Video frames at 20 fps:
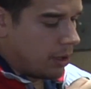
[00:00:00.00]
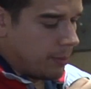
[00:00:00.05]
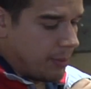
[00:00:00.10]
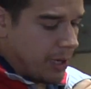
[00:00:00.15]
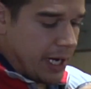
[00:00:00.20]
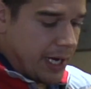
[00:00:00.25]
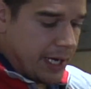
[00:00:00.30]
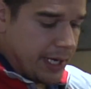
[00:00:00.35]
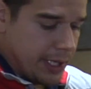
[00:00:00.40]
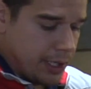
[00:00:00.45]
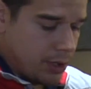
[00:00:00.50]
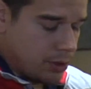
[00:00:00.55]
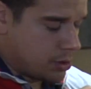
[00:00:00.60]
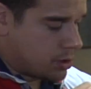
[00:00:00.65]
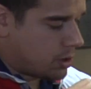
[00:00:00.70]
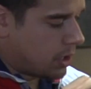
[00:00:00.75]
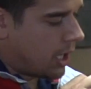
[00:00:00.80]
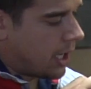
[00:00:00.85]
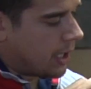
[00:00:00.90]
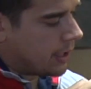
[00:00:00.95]
how the
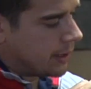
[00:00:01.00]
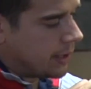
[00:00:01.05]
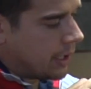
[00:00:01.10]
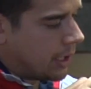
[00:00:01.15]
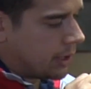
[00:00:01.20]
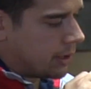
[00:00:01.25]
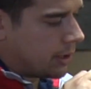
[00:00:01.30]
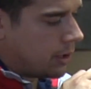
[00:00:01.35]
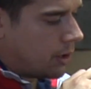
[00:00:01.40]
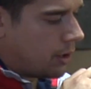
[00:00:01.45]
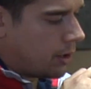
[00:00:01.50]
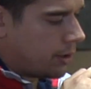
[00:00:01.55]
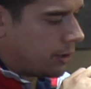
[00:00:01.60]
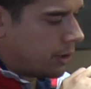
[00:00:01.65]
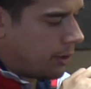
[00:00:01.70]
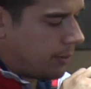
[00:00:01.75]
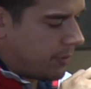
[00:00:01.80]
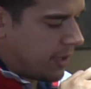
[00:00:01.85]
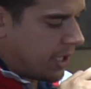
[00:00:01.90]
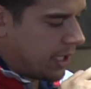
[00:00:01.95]
inverter is working and,
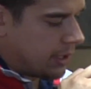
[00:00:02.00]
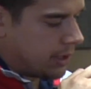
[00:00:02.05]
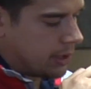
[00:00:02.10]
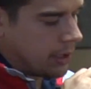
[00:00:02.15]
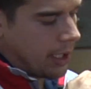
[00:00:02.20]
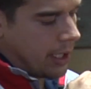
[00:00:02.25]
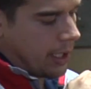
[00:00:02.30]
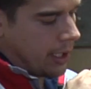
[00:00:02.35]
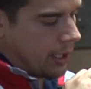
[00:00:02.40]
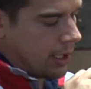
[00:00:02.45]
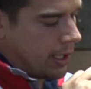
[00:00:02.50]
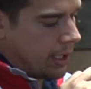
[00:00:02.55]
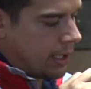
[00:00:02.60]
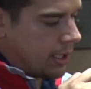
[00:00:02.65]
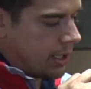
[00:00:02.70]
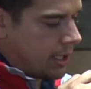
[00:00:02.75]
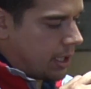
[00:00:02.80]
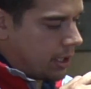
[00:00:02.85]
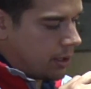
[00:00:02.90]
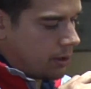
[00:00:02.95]
and, and
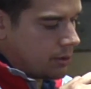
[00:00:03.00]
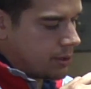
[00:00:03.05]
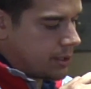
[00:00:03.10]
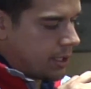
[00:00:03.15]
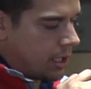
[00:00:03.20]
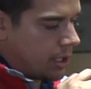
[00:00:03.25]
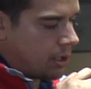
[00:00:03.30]
so on.